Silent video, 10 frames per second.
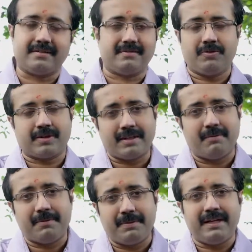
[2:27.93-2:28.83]
For
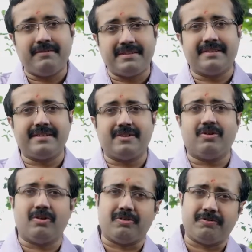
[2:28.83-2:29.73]
example, a pain which doesn't go
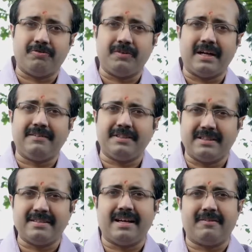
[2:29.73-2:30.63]
off and which
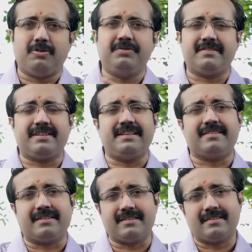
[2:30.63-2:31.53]
doesn't have an obvious reason